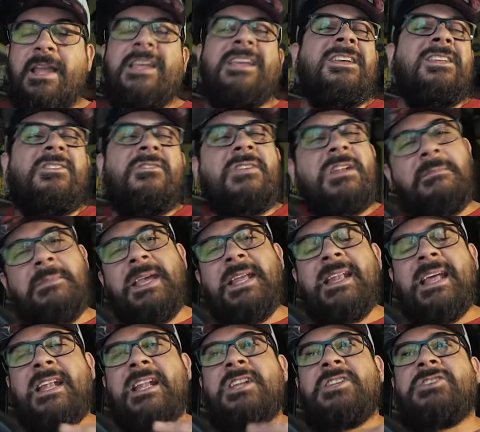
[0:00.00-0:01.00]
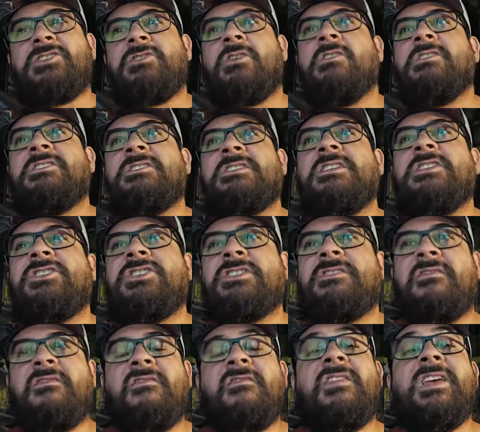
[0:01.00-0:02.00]
you know what I mean? And it starts to
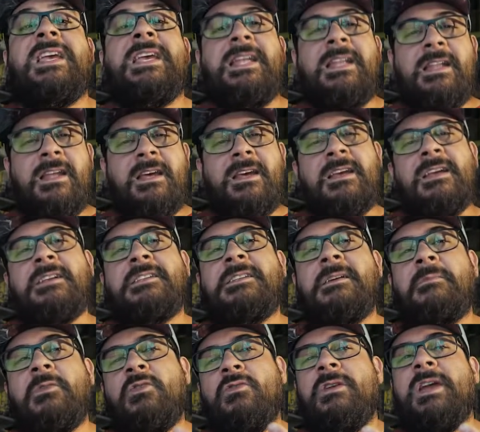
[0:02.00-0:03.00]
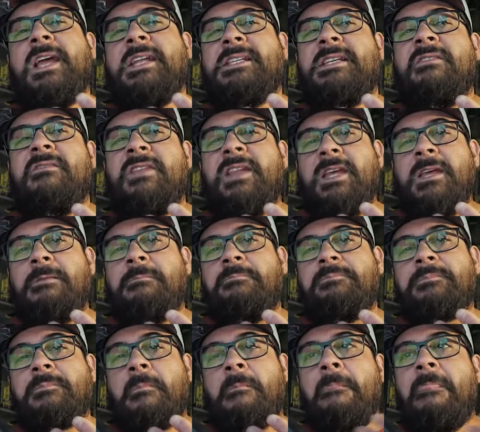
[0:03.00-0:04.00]
just feed some creativity
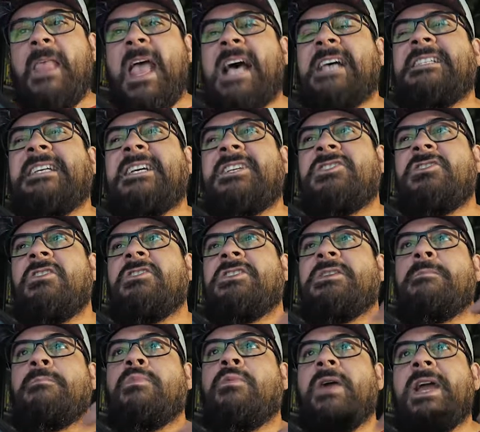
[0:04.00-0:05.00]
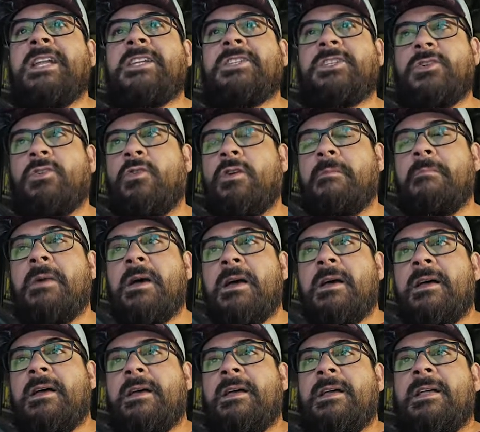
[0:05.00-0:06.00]
as I start to brainstorm
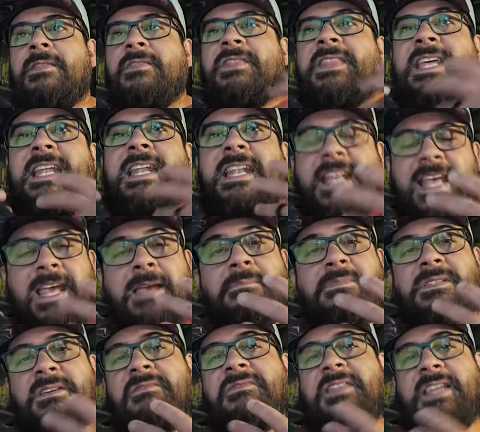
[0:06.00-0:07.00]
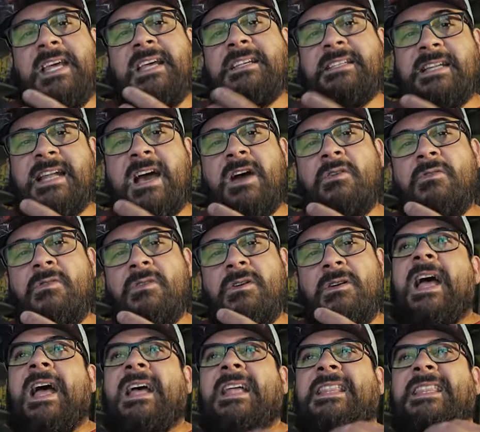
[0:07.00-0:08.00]
the names of things now,
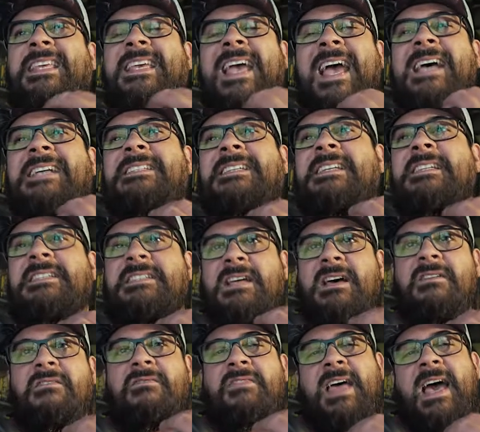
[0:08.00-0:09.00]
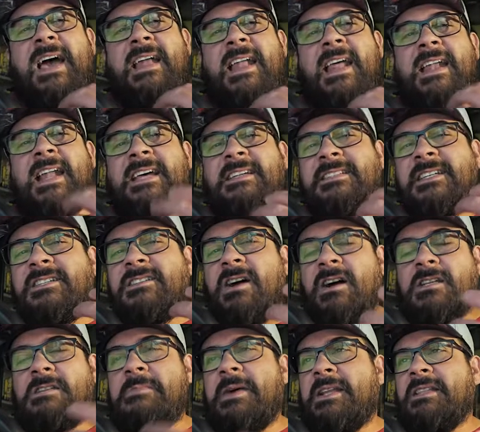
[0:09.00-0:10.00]
the essence of that. And as they
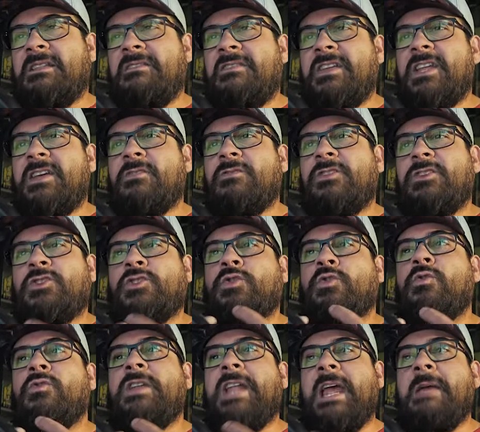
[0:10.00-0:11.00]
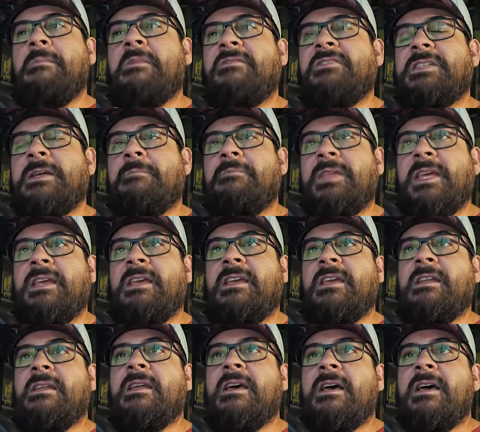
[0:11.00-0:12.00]
talked about in the video, the true name of something
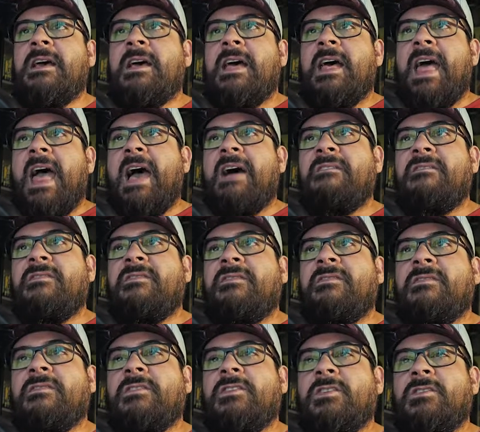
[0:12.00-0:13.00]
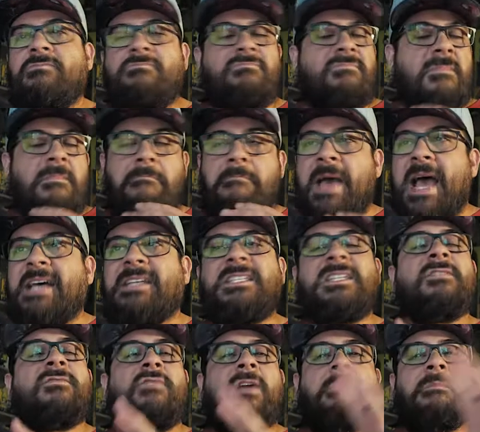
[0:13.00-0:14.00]
can have
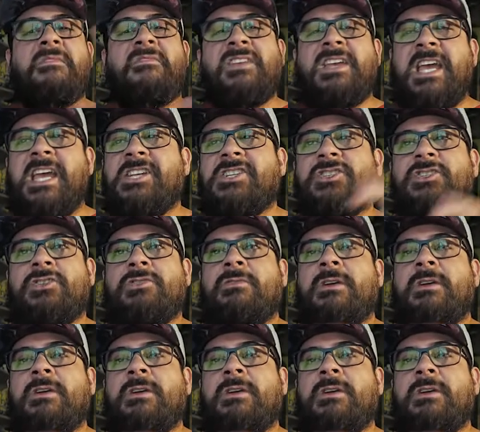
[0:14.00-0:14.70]
massive ramifications